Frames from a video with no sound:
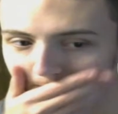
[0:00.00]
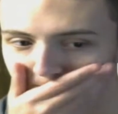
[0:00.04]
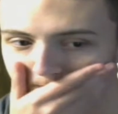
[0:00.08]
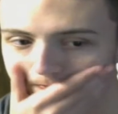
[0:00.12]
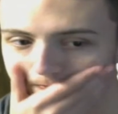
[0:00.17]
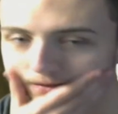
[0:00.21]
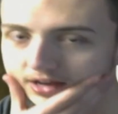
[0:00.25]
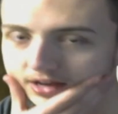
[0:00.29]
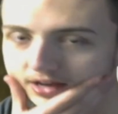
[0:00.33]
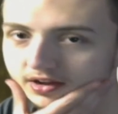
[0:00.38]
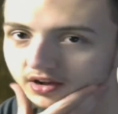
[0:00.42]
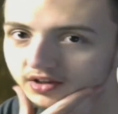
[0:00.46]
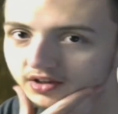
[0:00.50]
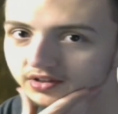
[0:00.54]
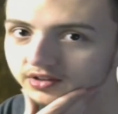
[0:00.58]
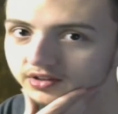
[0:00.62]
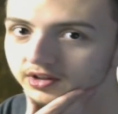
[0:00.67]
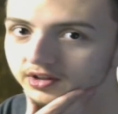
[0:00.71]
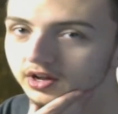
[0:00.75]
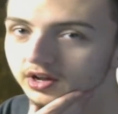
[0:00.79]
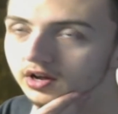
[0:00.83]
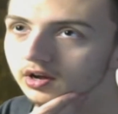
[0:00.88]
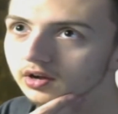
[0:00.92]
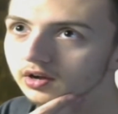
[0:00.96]

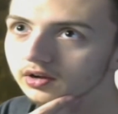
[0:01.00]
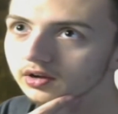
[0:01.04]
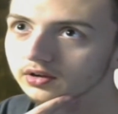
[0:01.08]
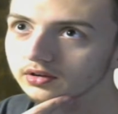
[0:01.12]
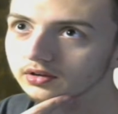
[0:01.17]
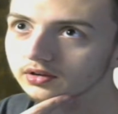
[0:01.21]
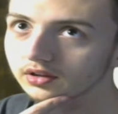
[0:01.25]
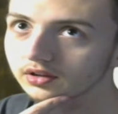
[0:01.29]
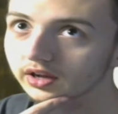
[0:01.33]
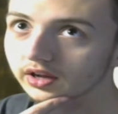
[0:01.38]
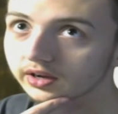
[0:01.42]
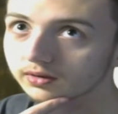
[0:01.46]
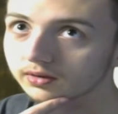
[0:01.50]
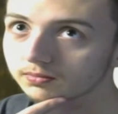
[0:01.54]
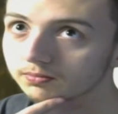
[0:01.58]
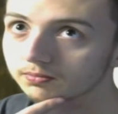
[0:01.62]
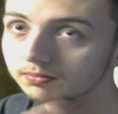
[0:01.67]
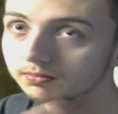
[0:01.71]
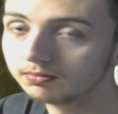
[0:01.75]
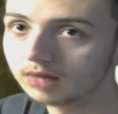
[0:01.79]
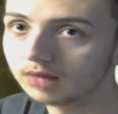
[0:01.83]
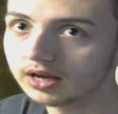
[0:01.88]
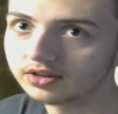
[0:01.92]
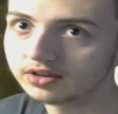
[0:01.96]
Because, like
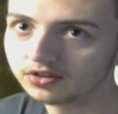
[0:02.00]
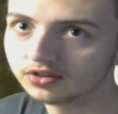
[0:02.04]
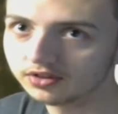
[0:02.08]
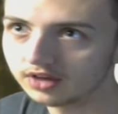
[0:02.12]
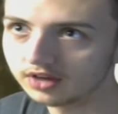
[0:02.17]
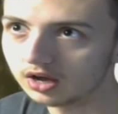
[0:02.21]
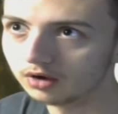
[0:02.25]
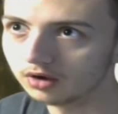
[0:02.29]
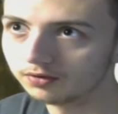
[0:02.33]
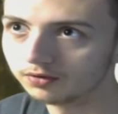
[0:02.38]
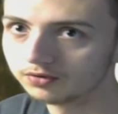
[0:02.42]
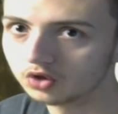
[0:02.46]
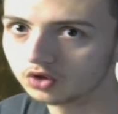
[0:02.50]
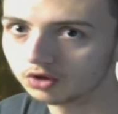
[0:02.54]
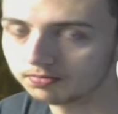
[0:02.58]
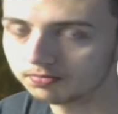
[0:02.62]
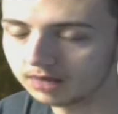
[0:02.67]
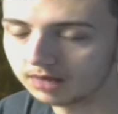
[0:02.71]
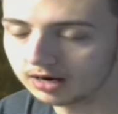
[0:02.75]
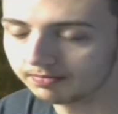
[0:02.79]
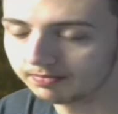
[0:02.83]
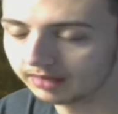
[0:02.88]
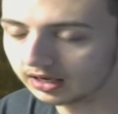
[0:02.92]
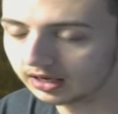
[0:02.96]
myself, just
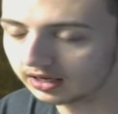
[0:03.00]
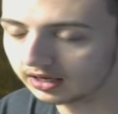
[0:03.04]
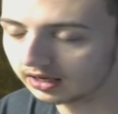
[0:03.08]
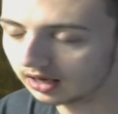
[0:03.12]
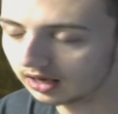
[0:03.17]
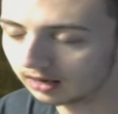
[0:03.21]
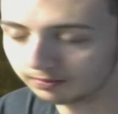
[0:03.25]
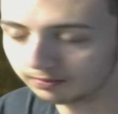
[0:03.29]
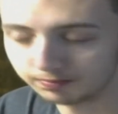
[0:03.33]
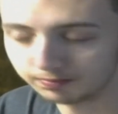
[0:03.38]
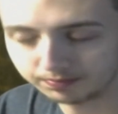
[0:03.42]
my opinion,